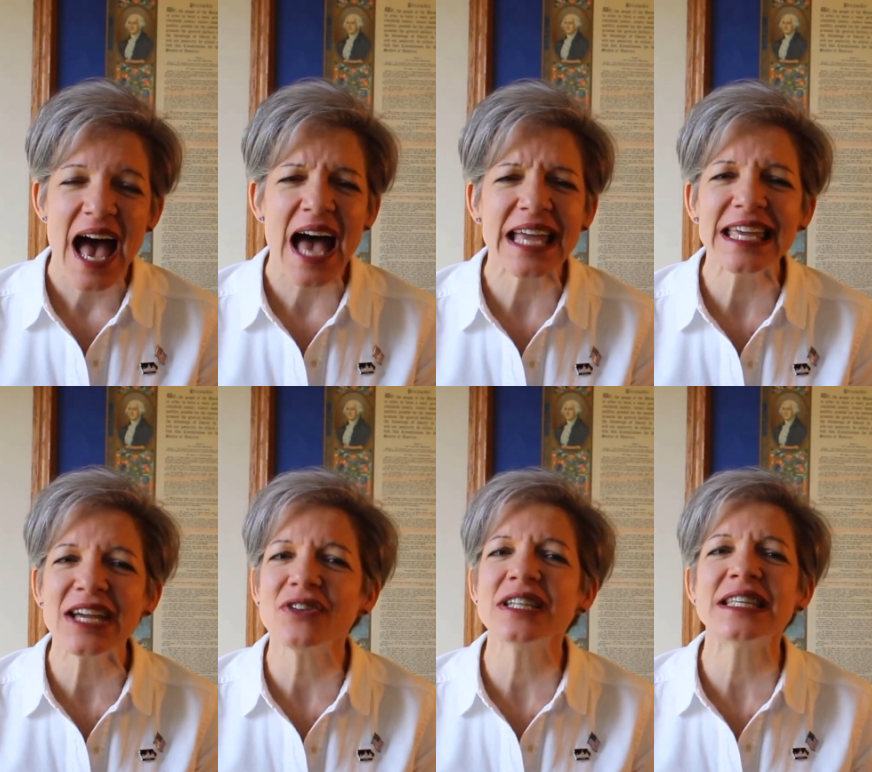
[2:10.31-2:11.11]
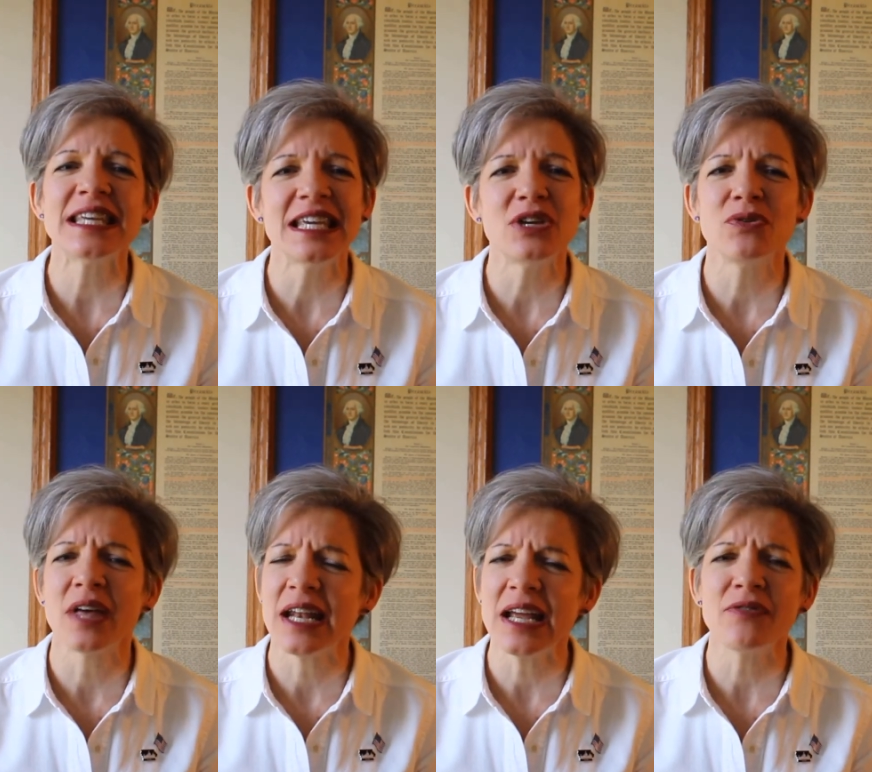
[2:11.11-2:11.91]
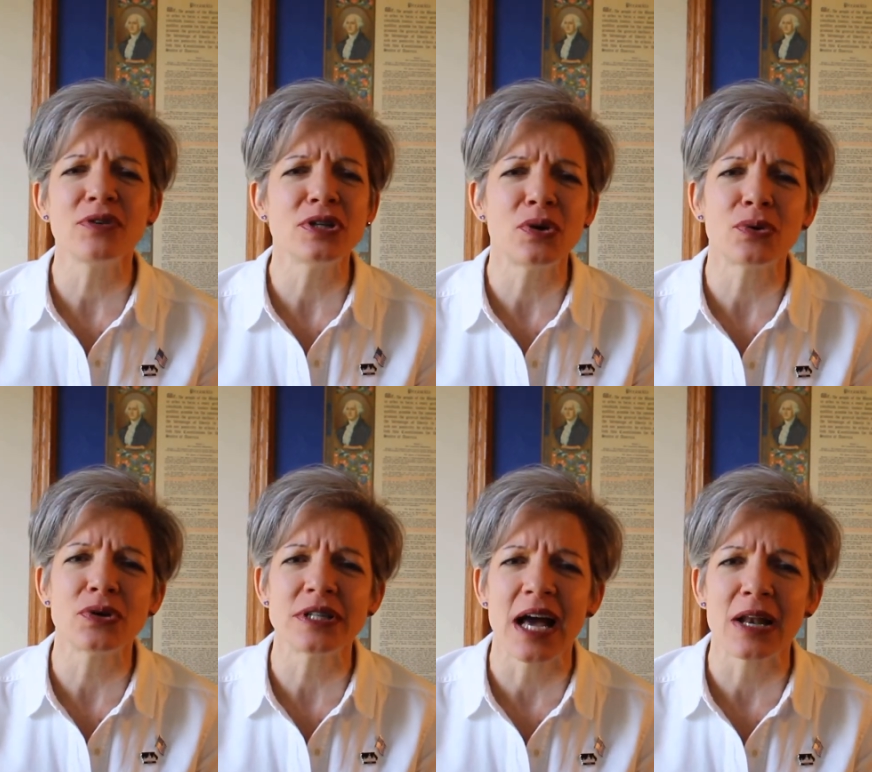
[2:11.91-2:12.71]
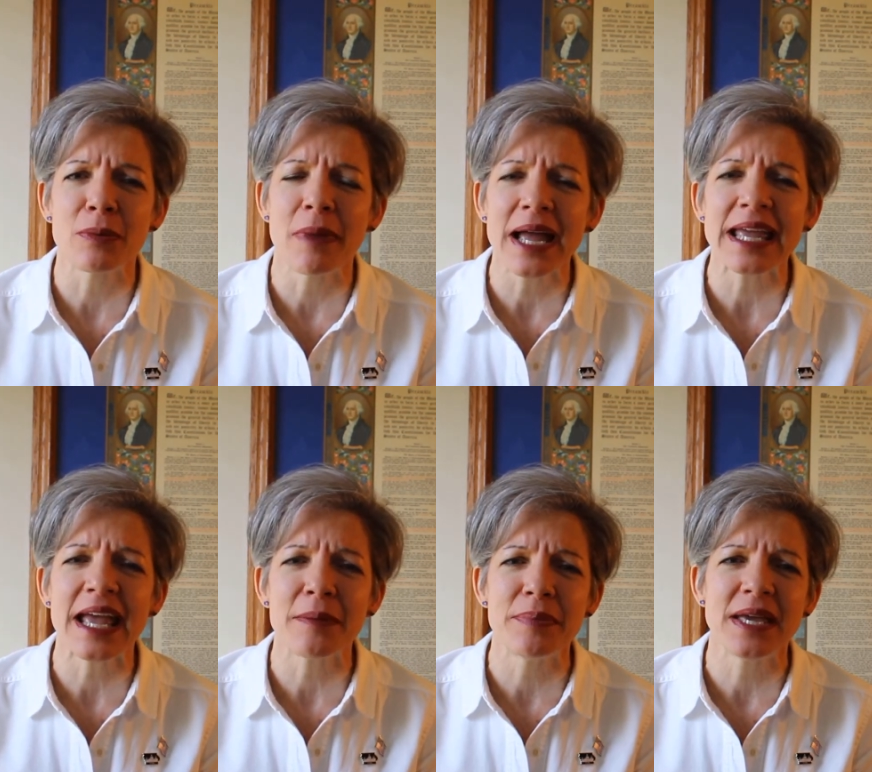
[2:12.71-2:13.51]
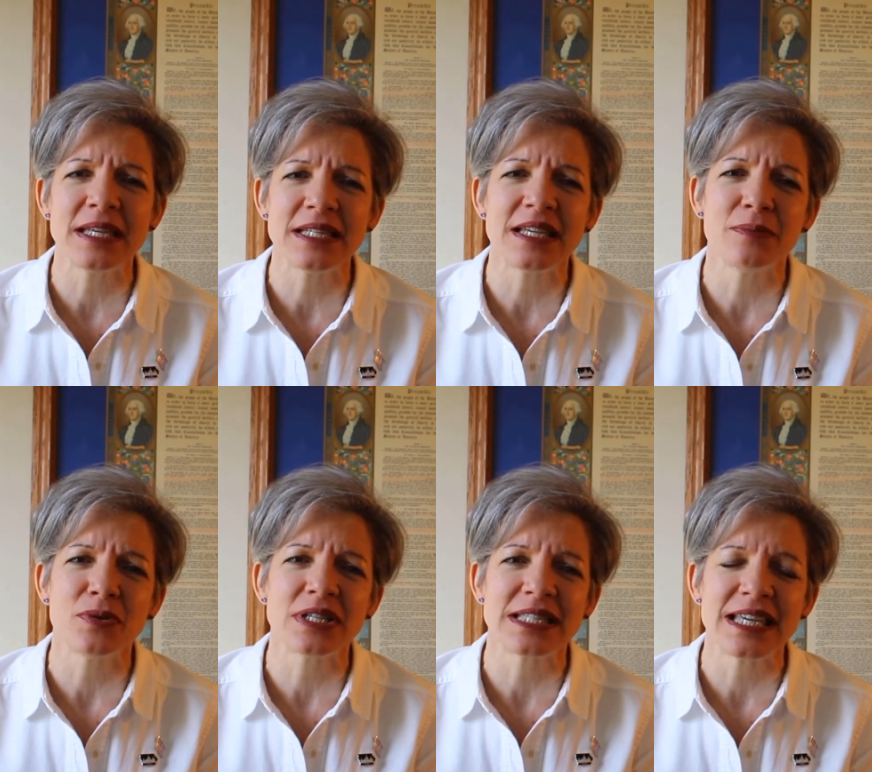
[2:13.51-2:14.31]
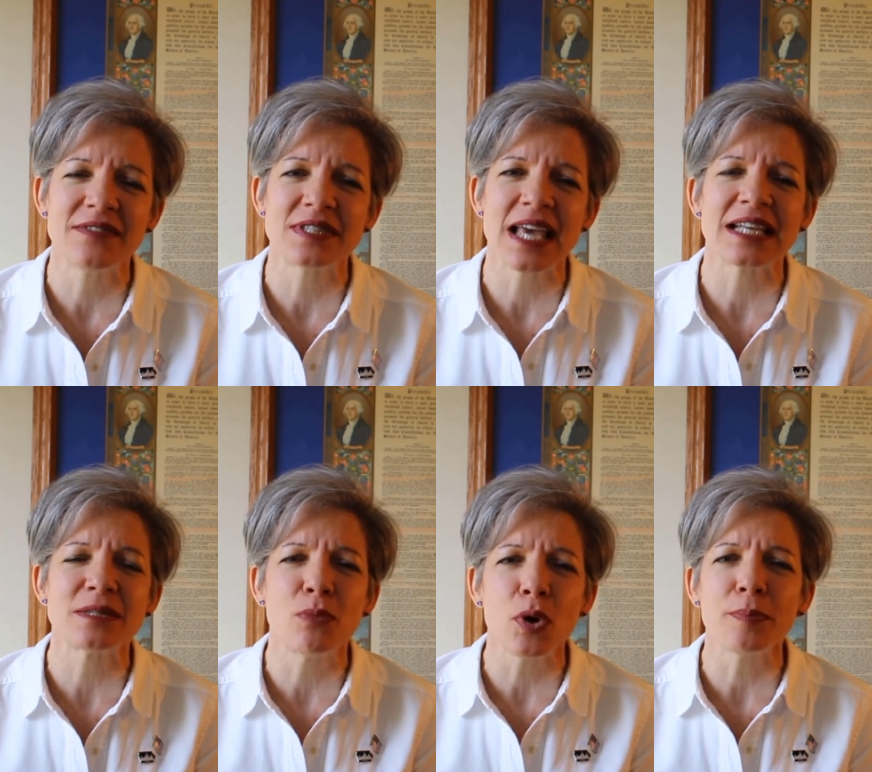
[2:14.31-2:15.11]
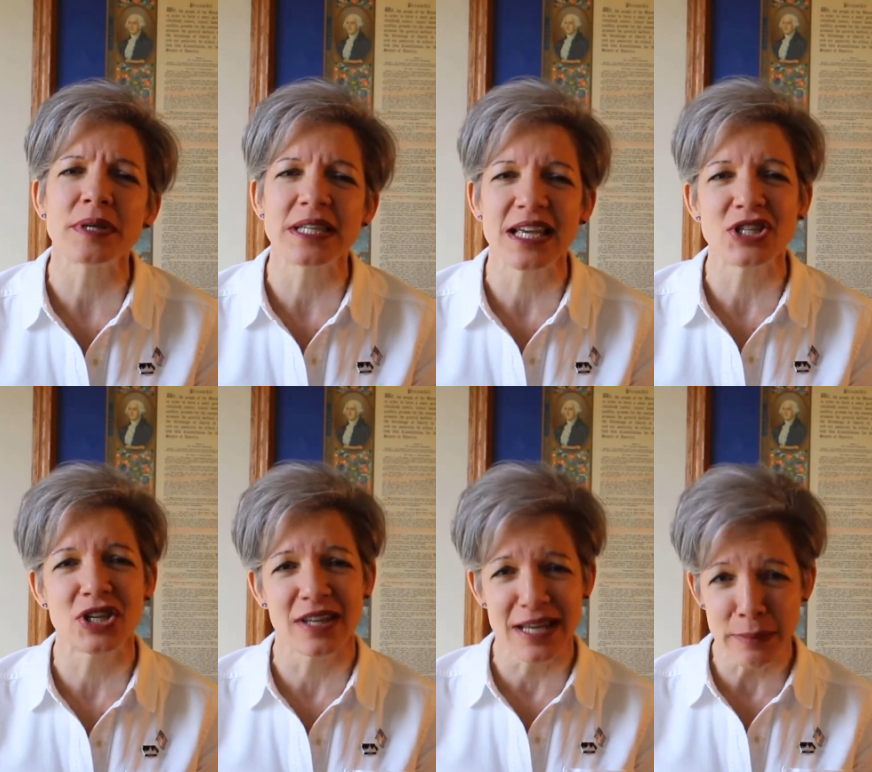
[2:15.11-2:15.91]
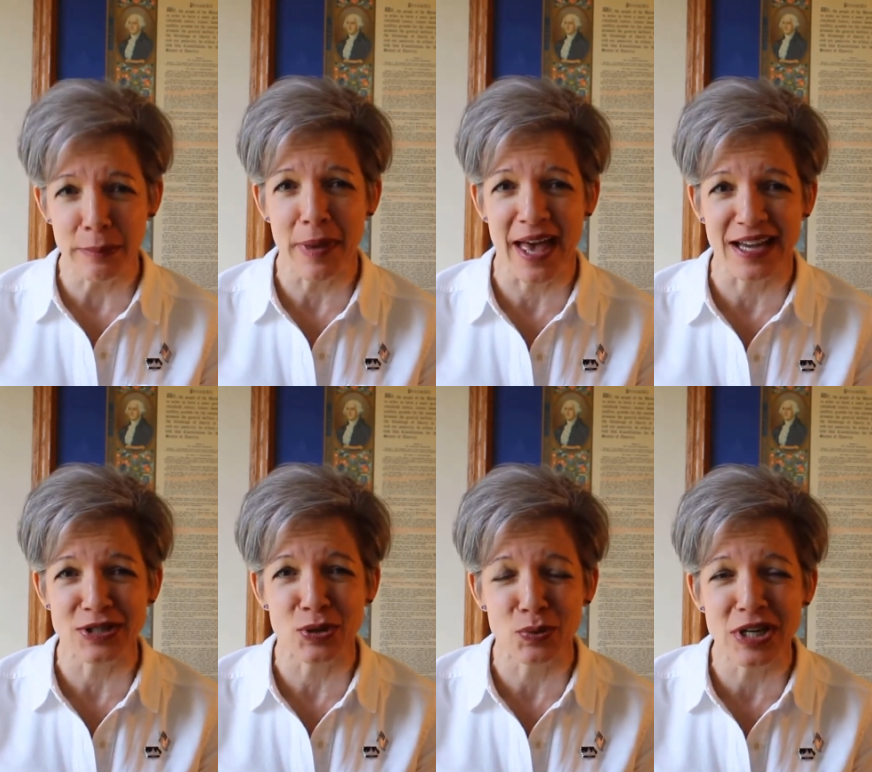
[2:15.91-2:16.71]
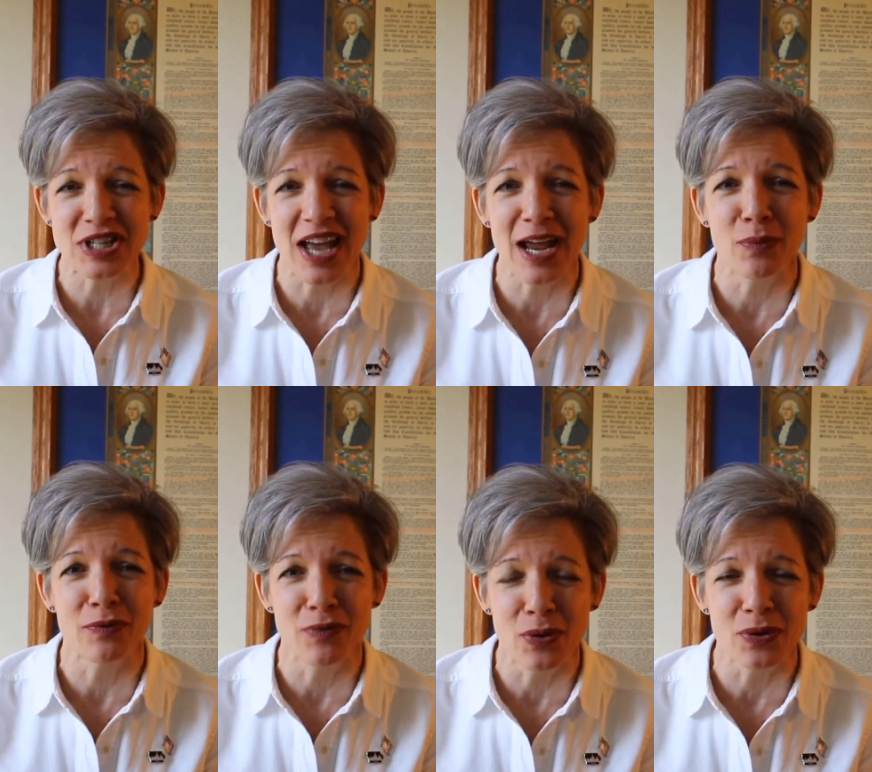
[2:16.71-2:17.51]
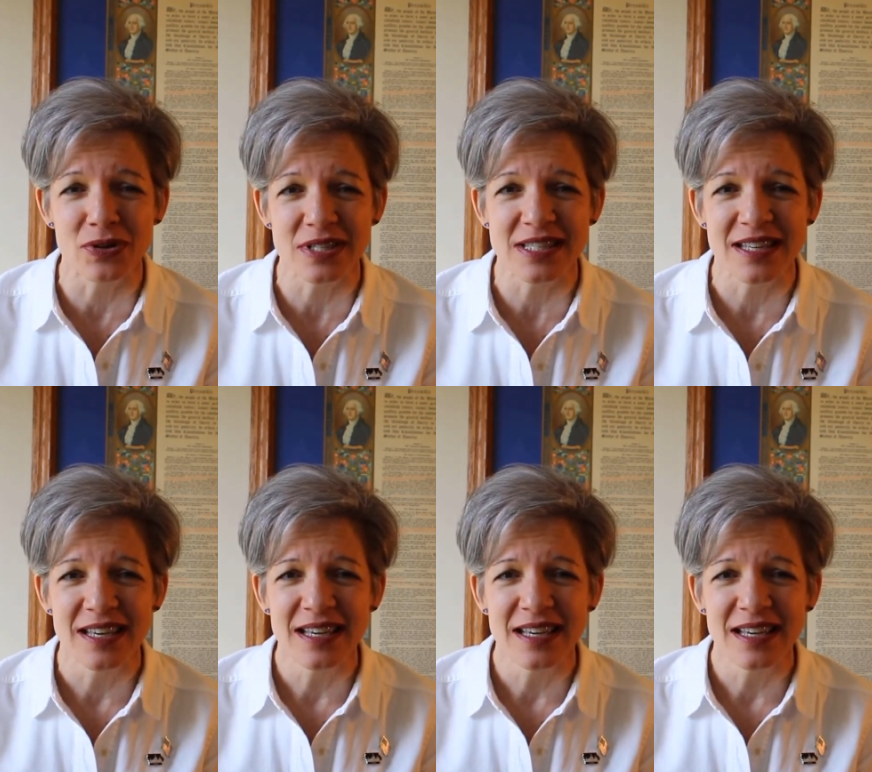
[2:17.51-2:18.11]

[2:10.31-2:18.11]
I guarantee you that every donor dollar my campaign team receives has more potential impact to reach Iowa voters.